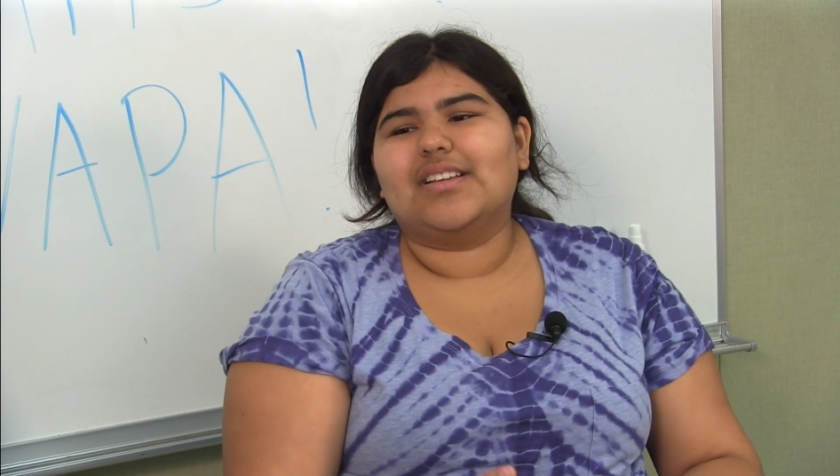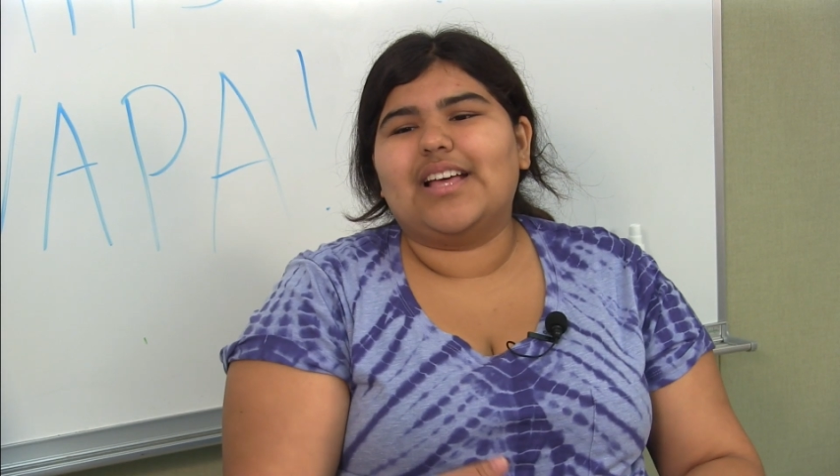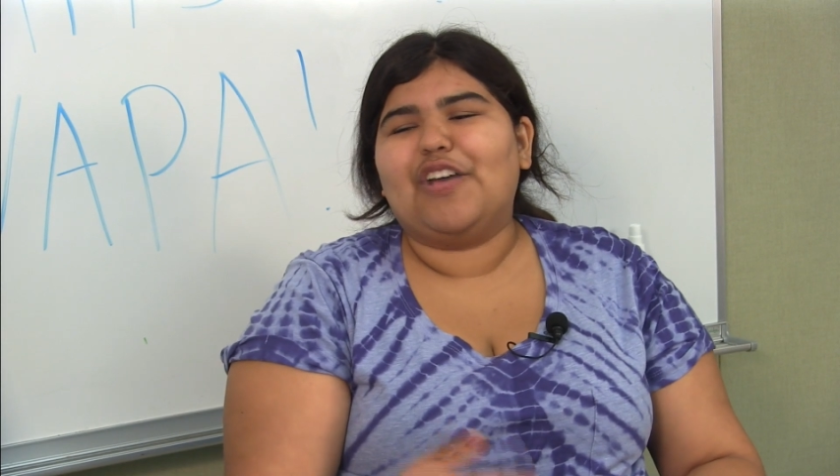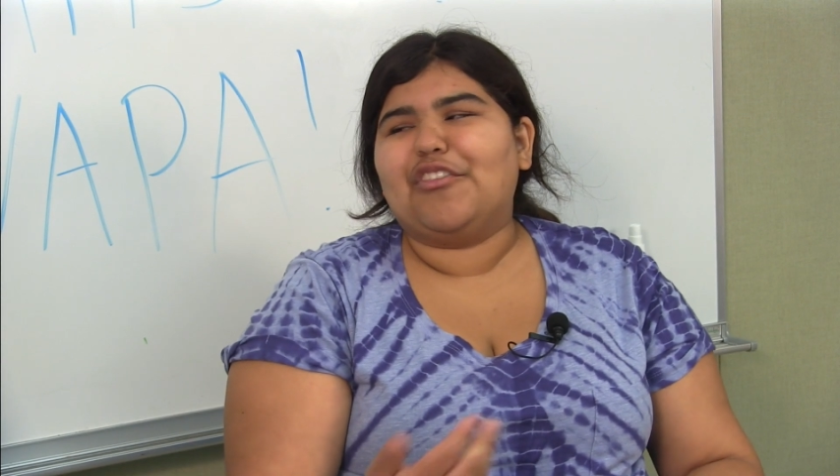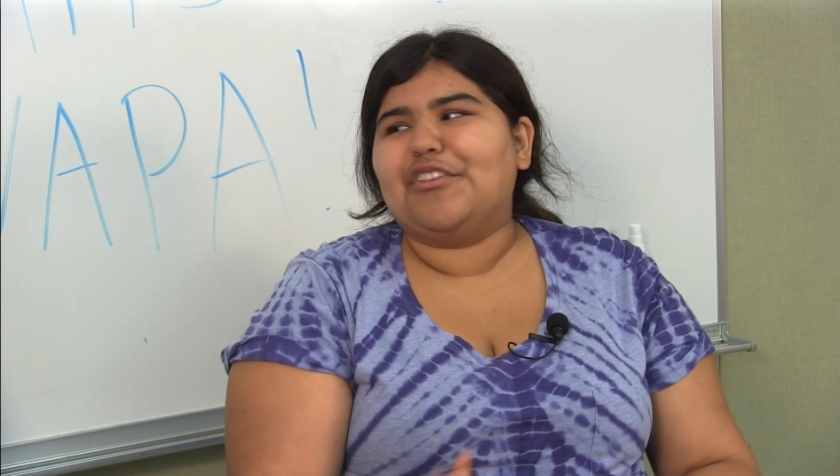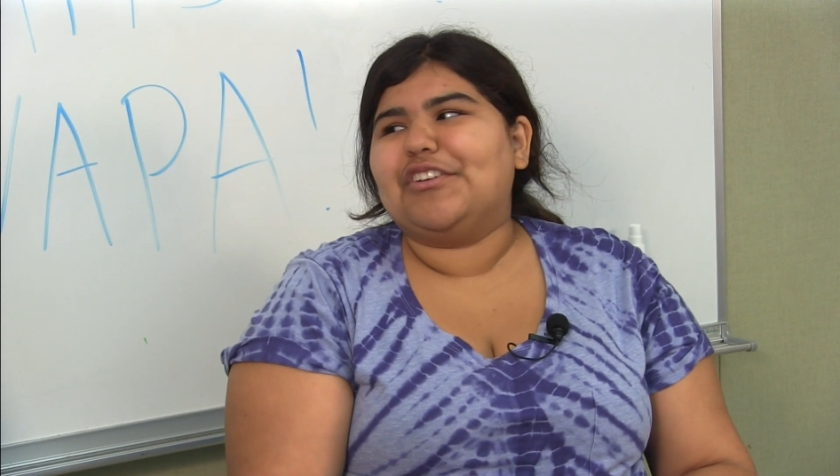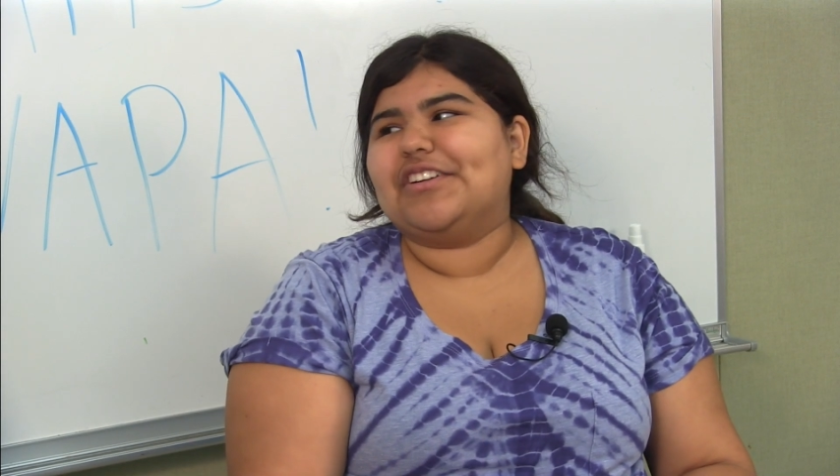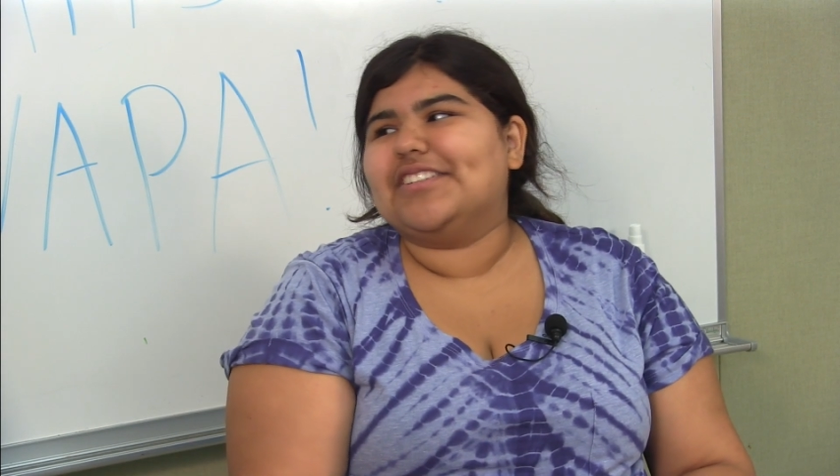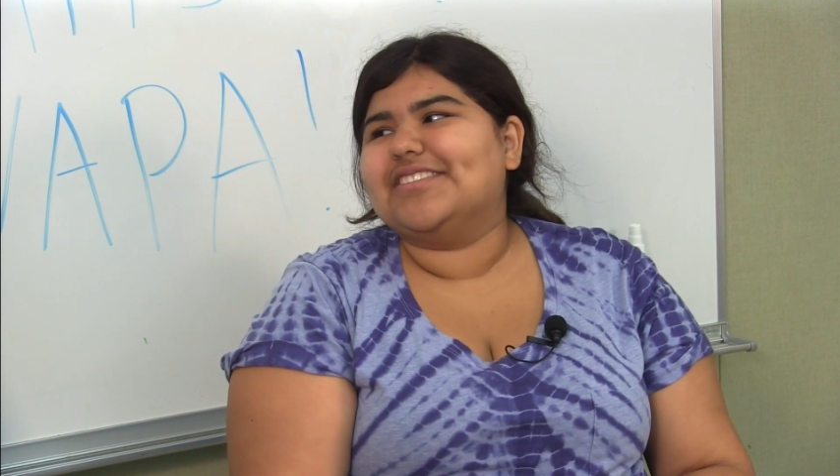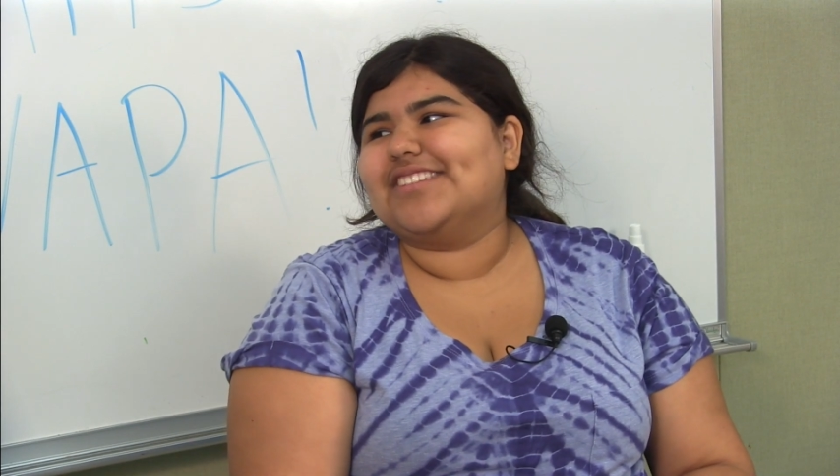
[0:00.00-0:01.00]
healthier
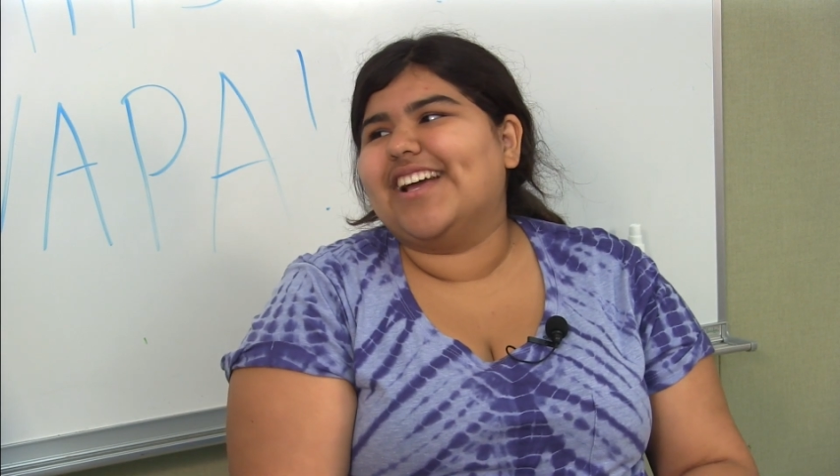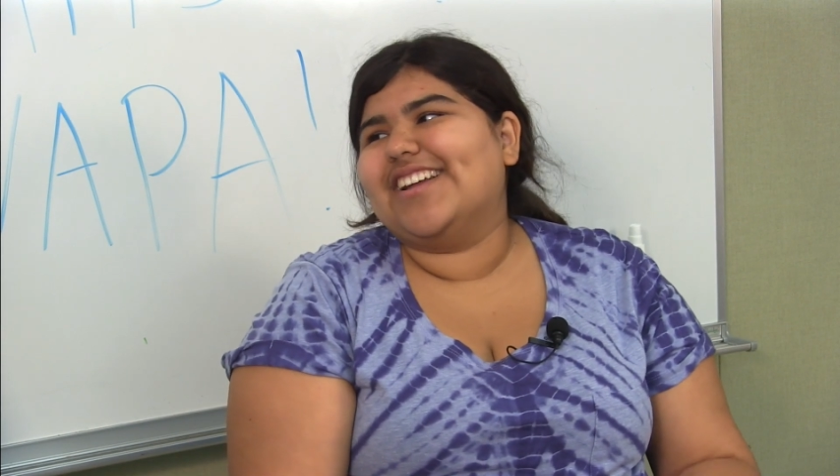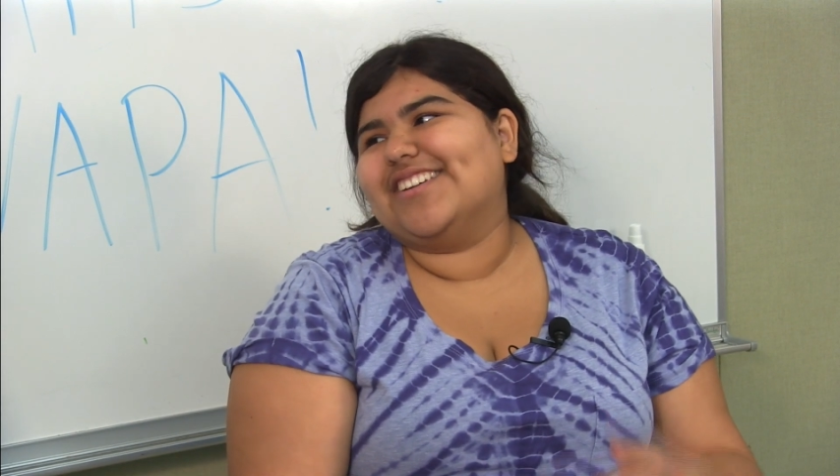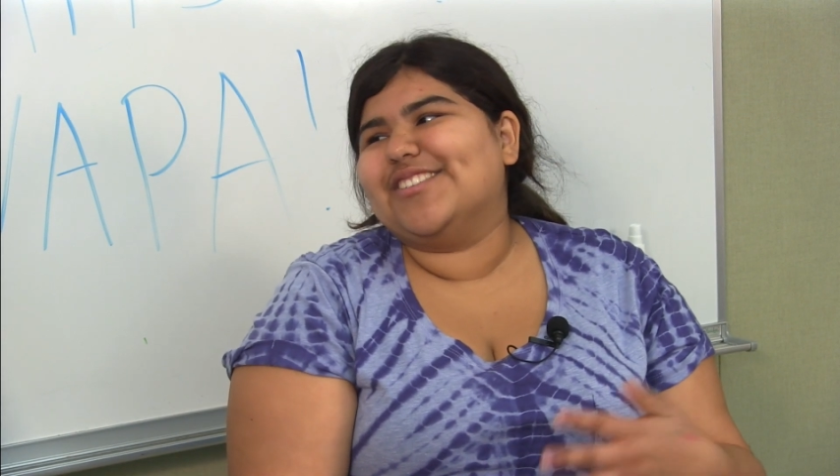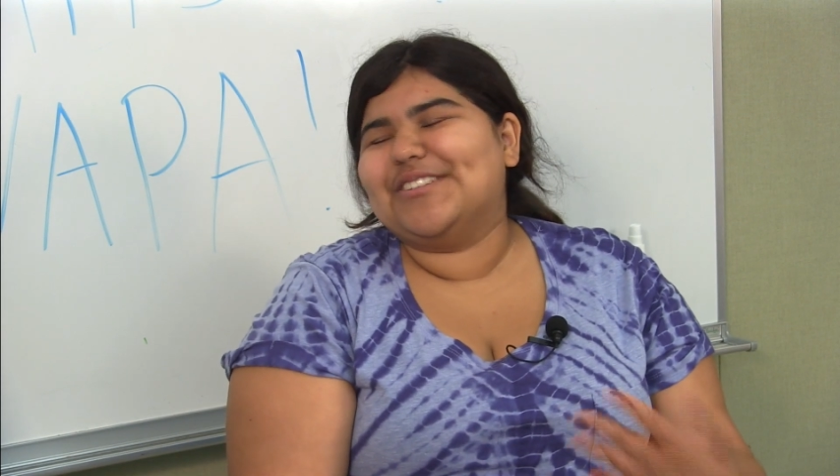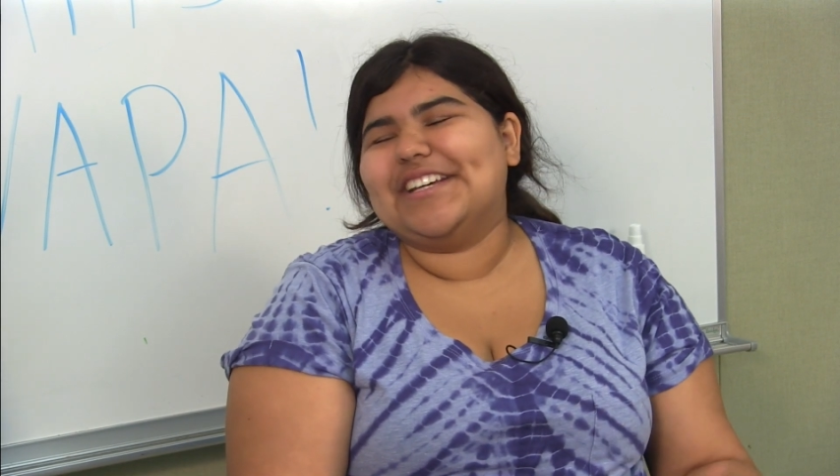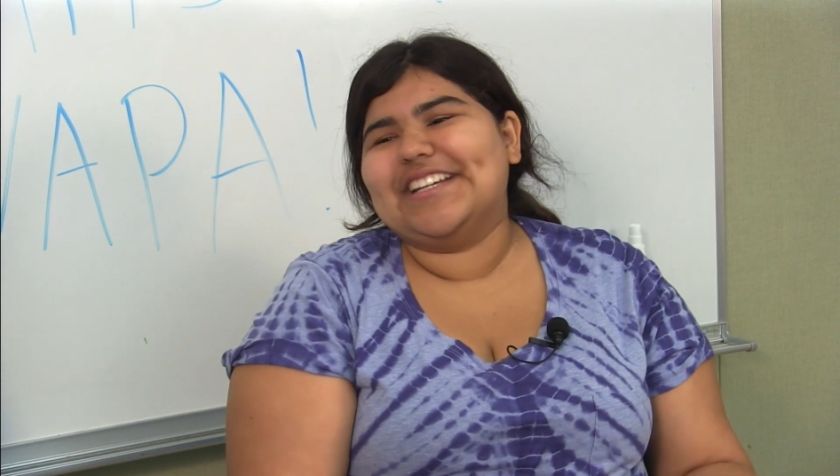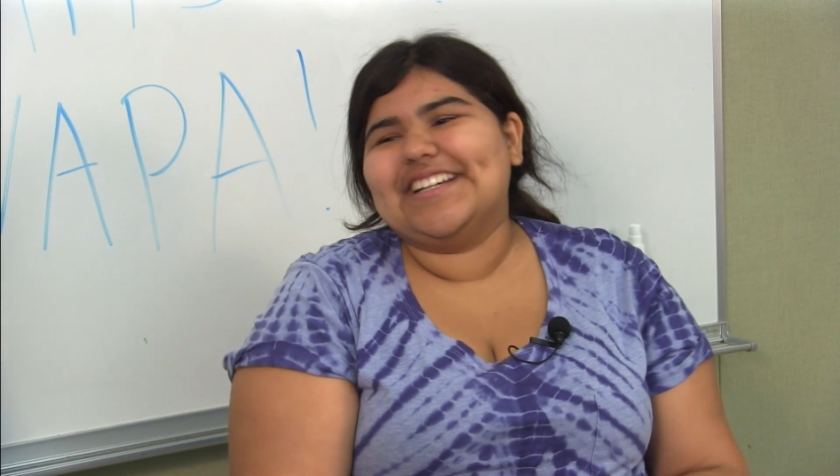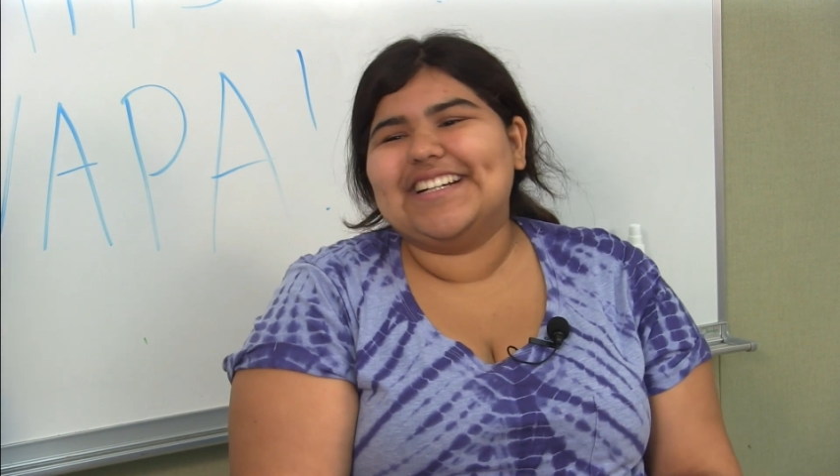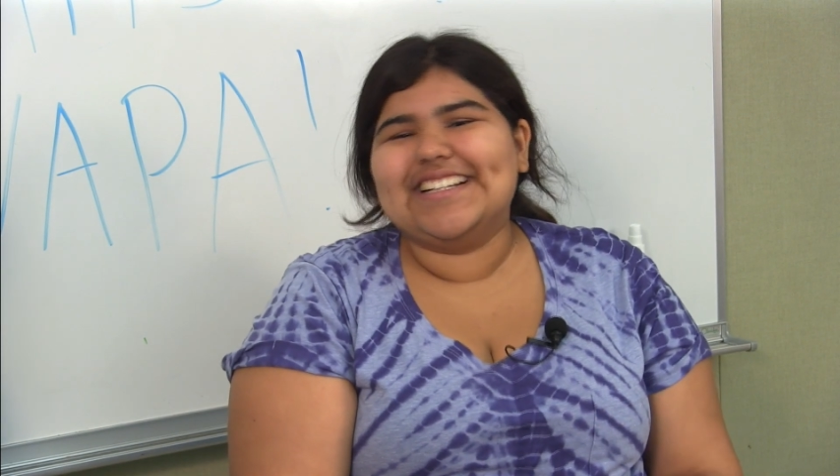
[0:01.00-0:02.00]
yeah. kind of in a way,
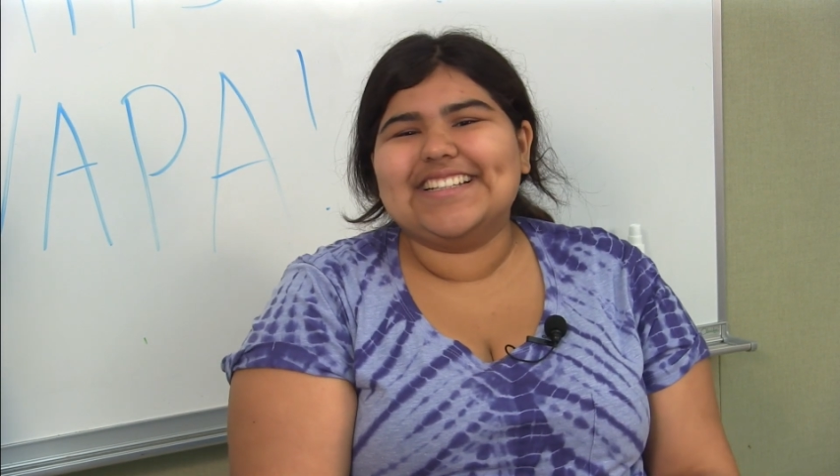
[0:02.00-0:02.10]
yeah.